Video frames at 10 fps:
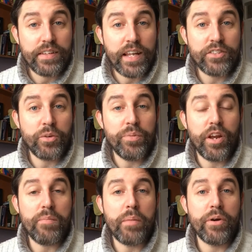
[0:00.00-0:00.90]
That's
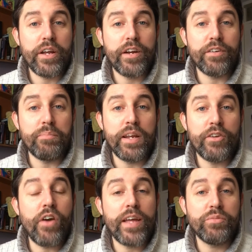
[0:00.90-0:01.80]
something I remember hearing
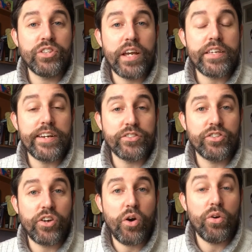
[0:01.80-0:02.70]
Billy Graham say
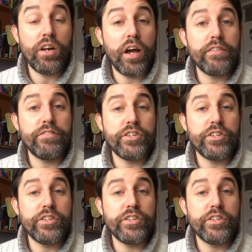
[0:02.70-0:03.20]
years ago life